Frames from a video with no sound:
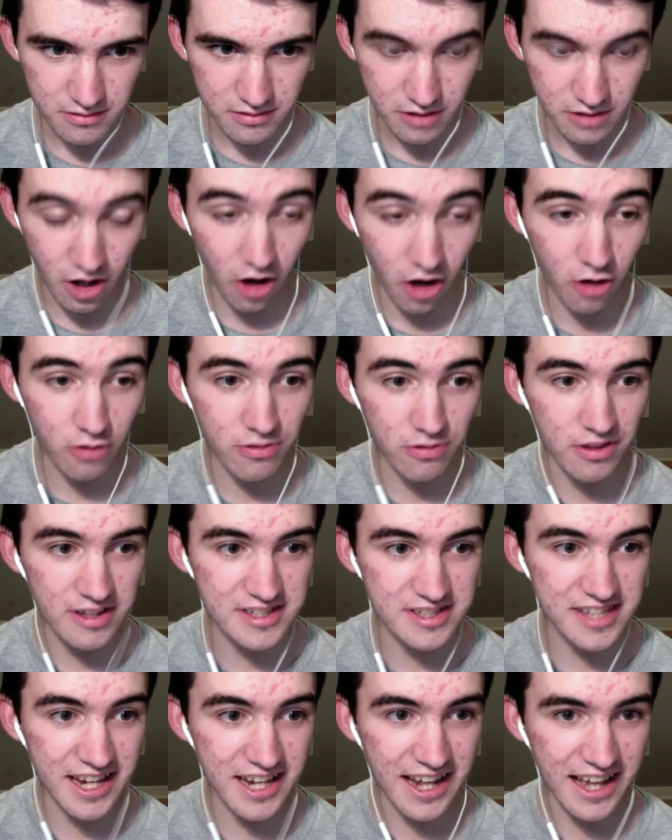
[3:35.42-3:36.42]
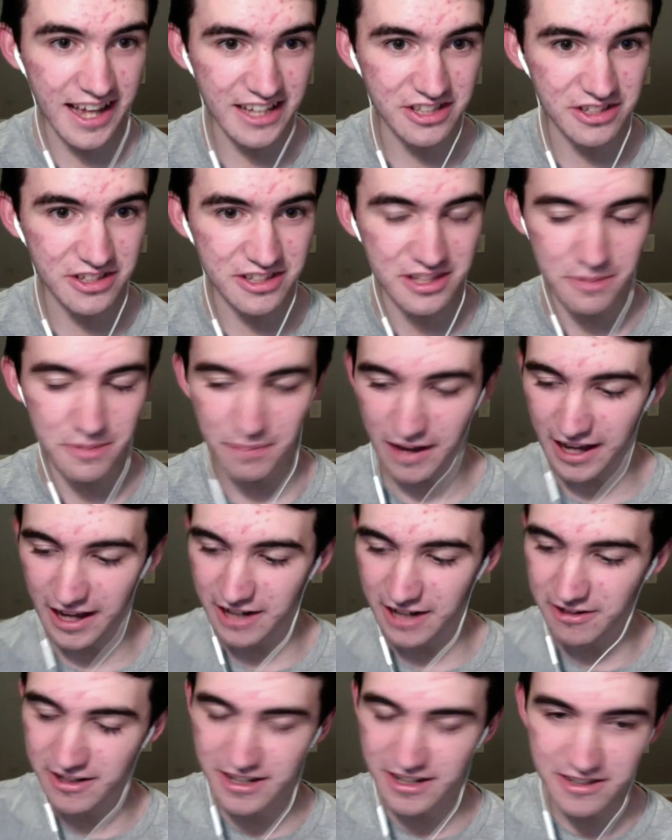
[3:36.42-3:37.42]
Oh, is that actually in the
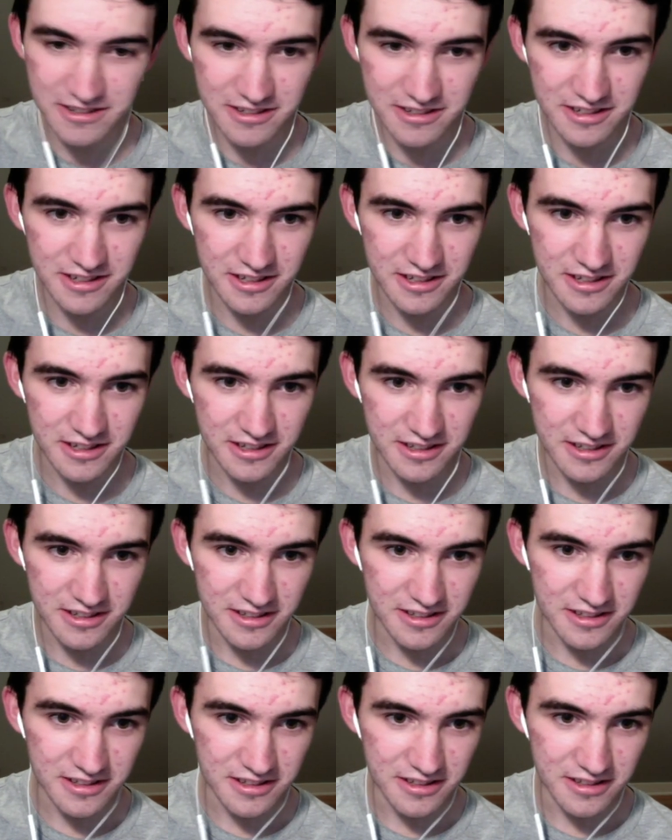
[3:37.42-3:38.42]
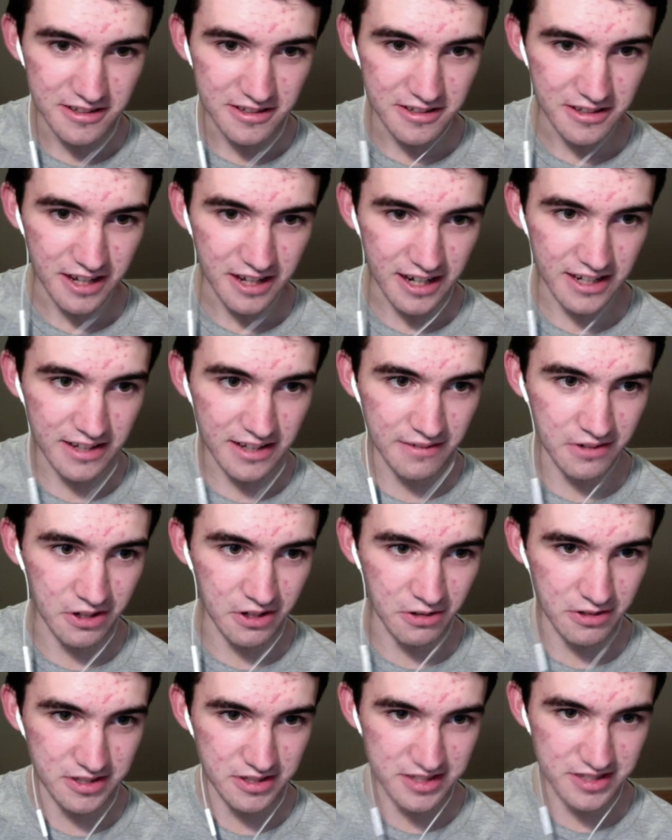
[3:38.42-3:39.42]
background? I didn't even know
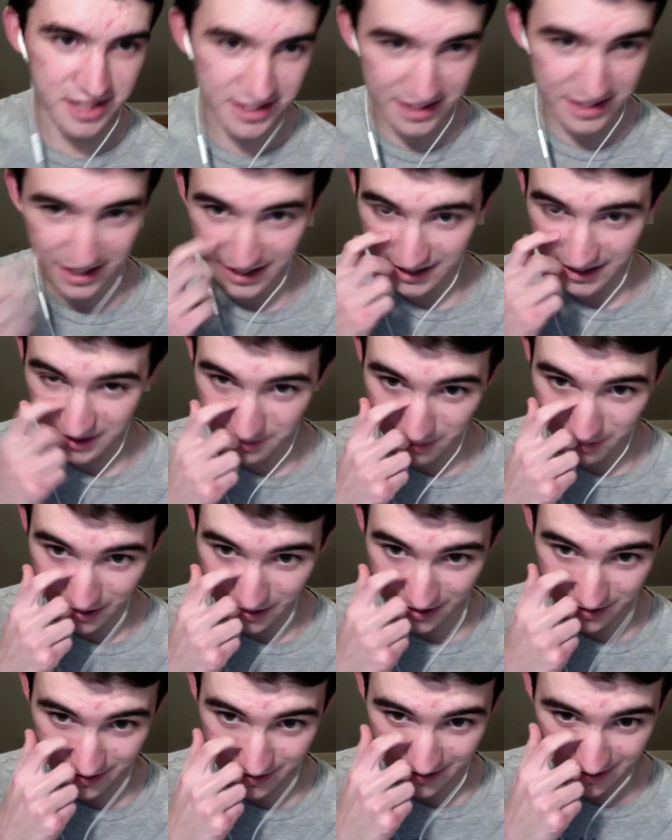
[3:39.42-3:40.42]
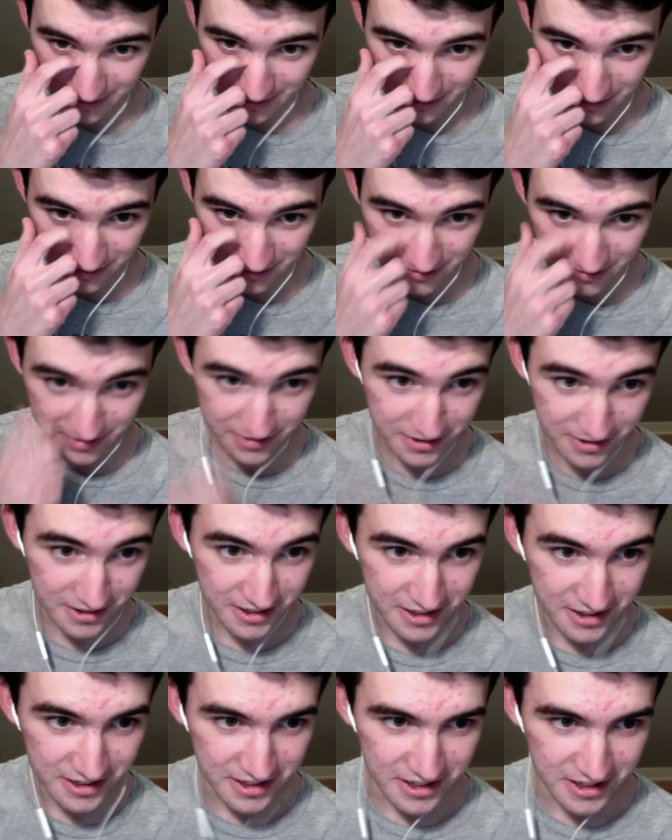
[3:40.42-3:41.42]
he said that in the background.
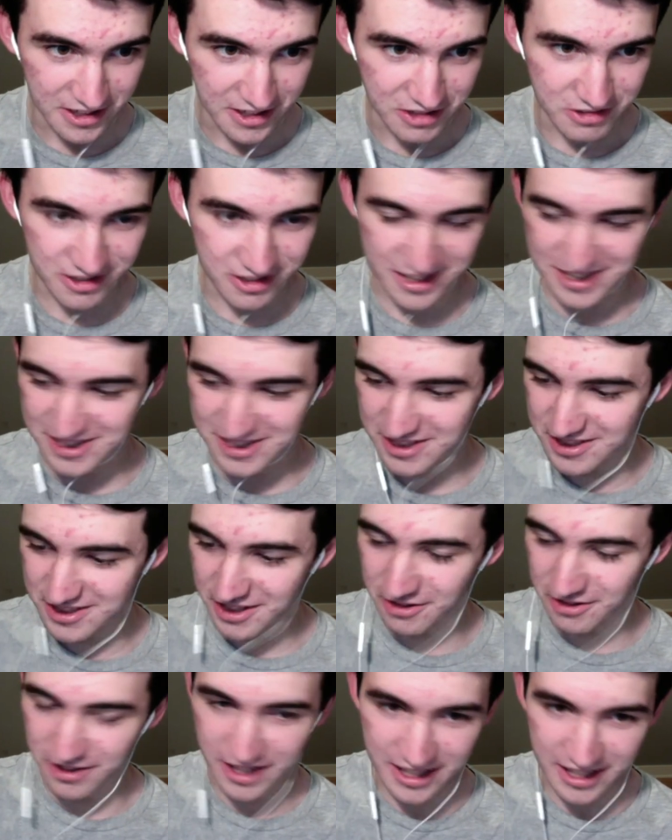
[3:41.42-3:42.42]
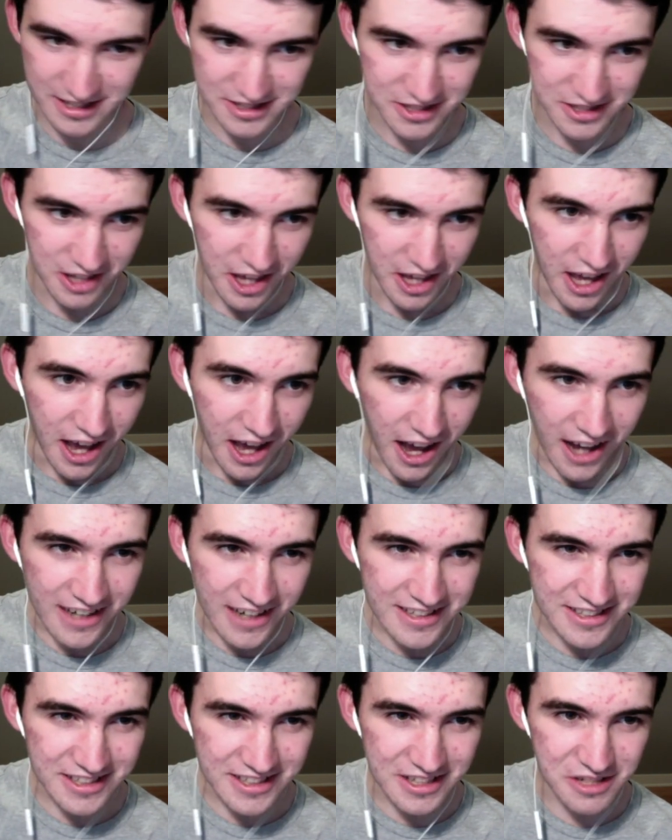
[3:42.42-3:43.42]
So I guess that's how it ends.
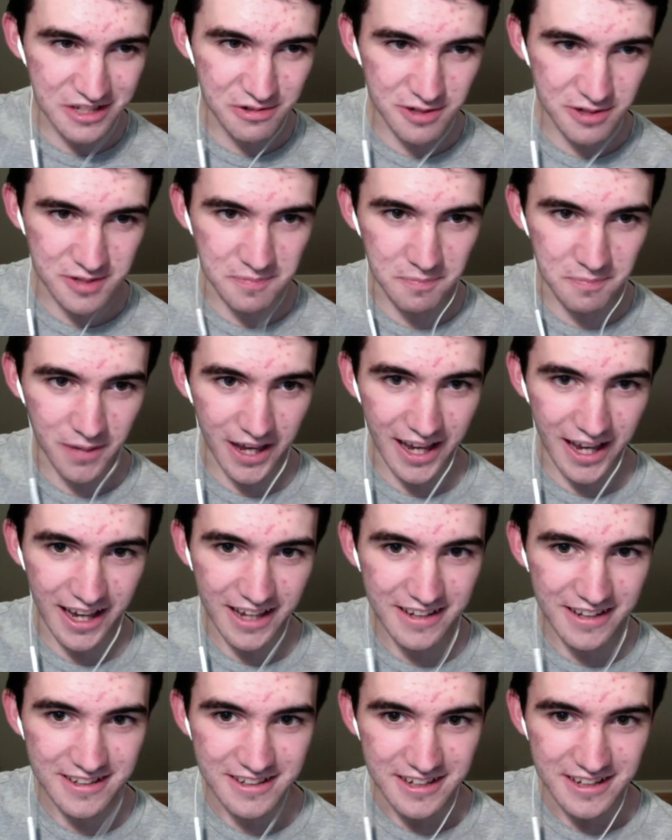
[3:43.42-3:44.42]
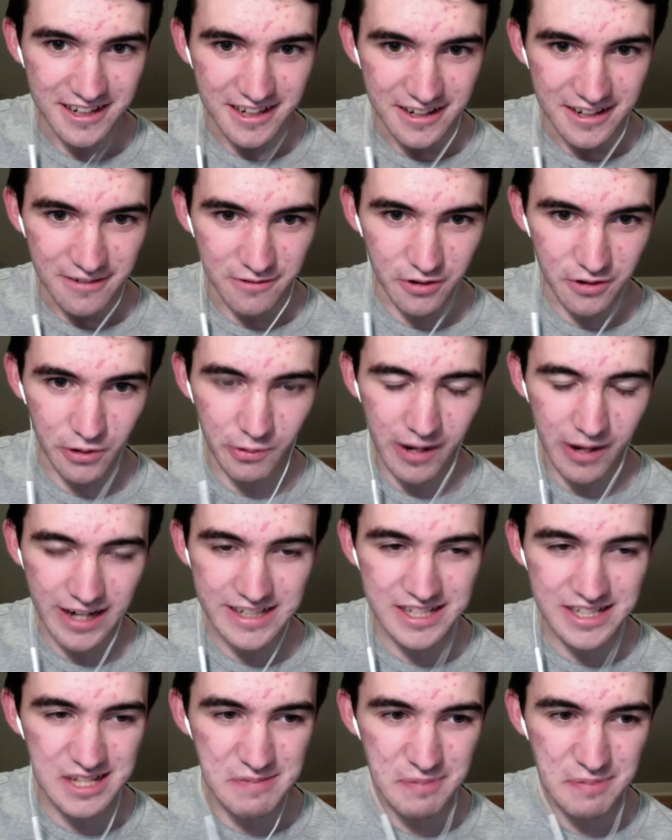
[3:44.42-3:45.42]
Honestly, this wasn't bad. For a
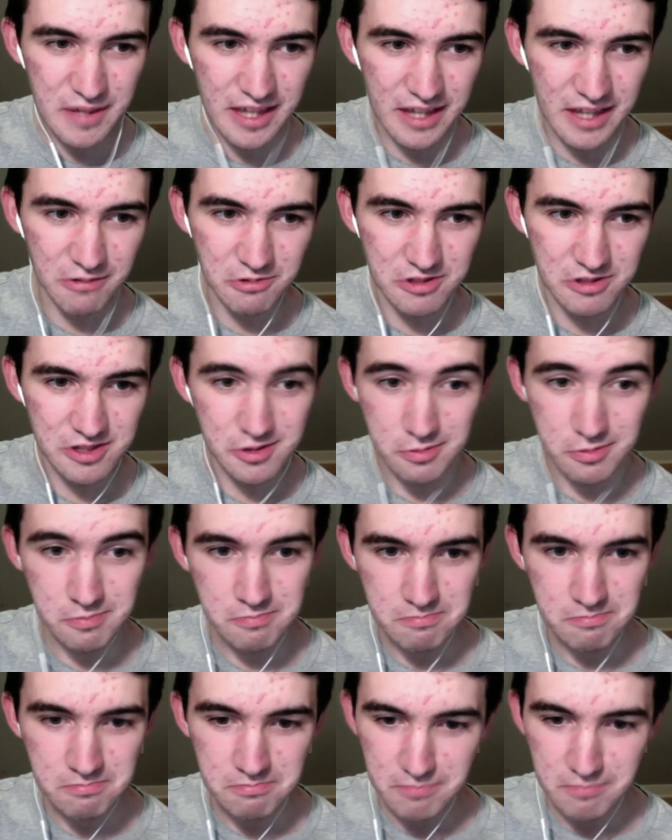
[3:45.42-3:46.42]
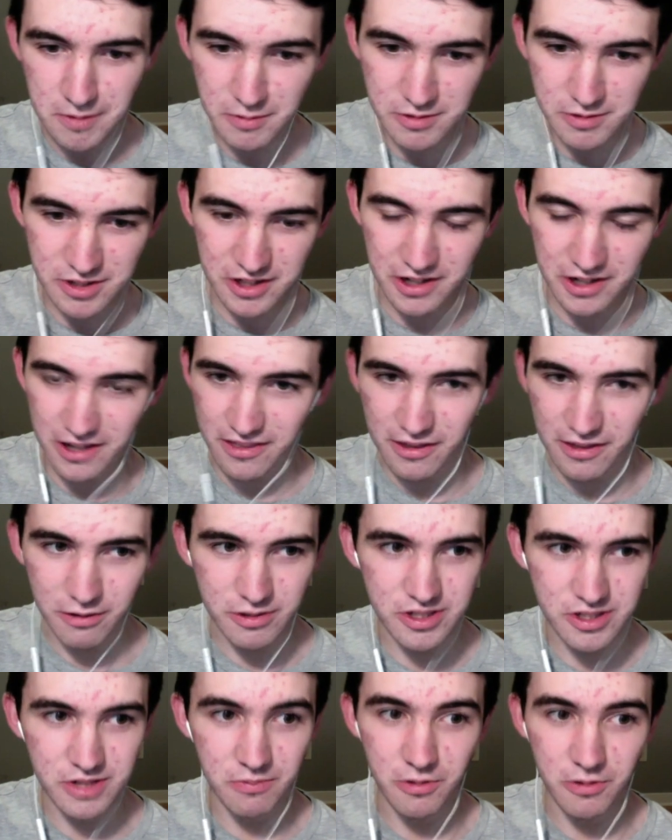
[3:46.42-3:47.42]
YTP, it was good. There was
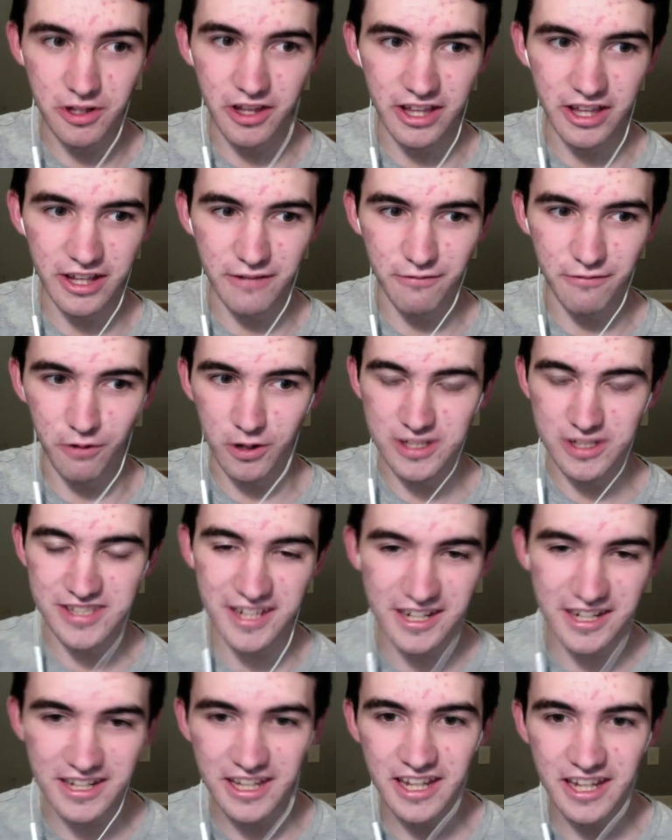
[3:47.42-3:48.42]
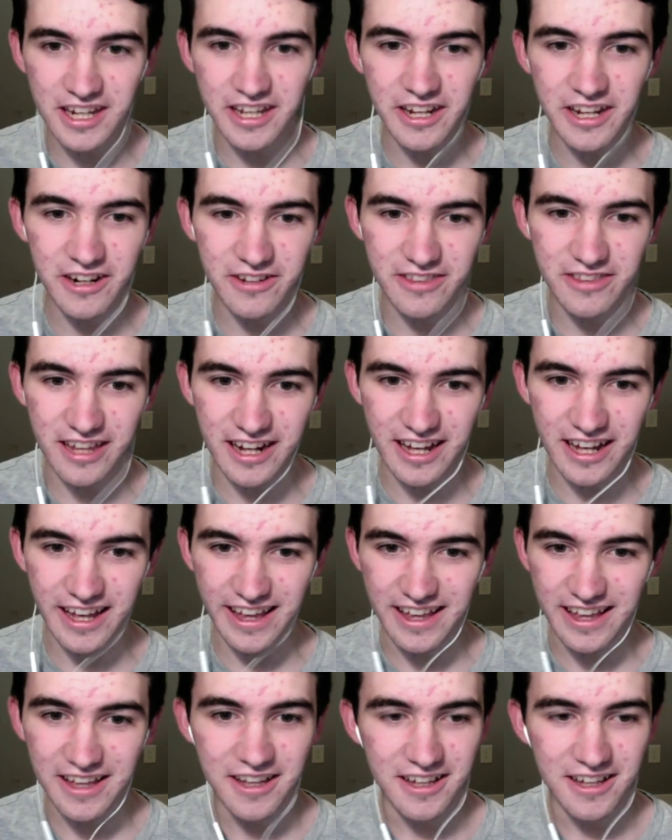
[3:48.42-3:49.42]
some really good voice editing in here
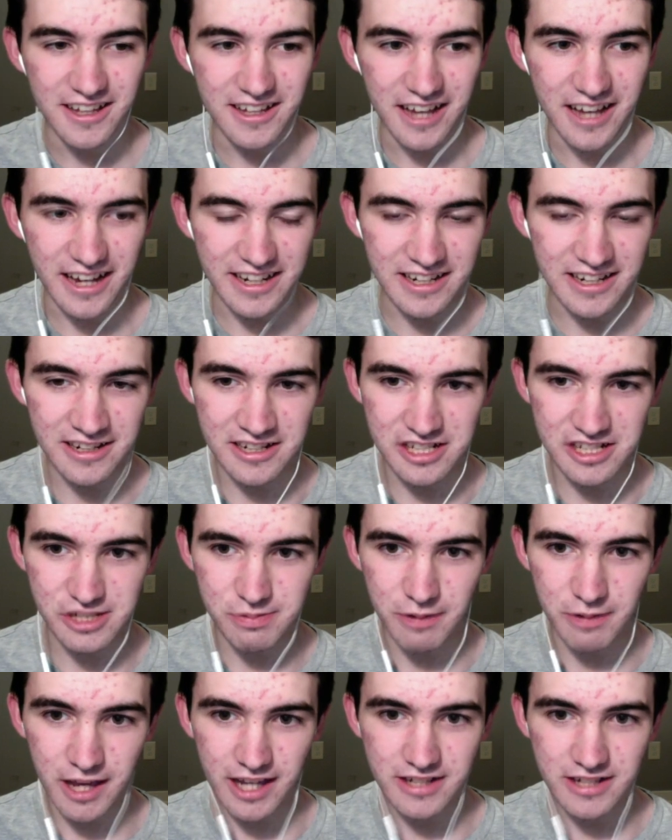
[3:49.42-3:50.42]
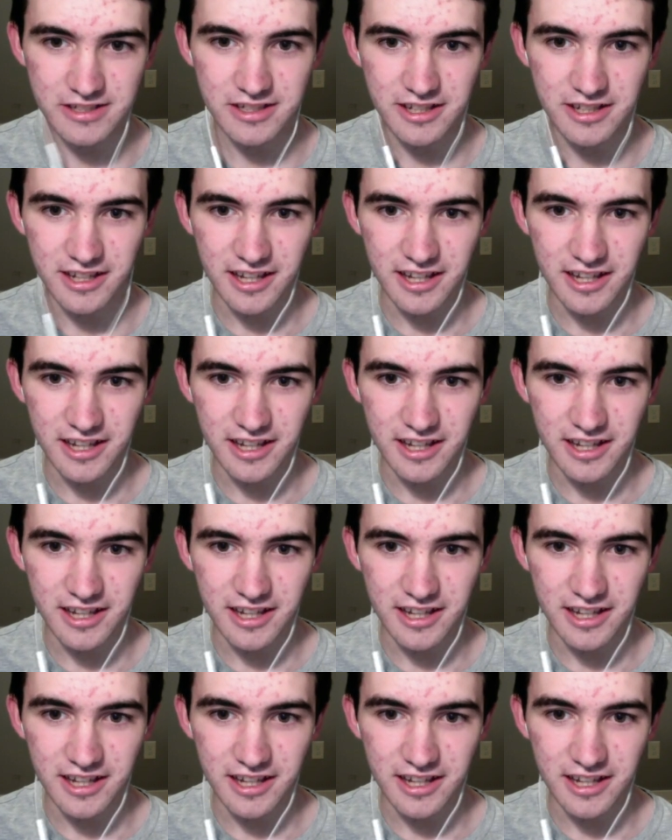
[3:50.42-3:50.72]
that I didn't expect.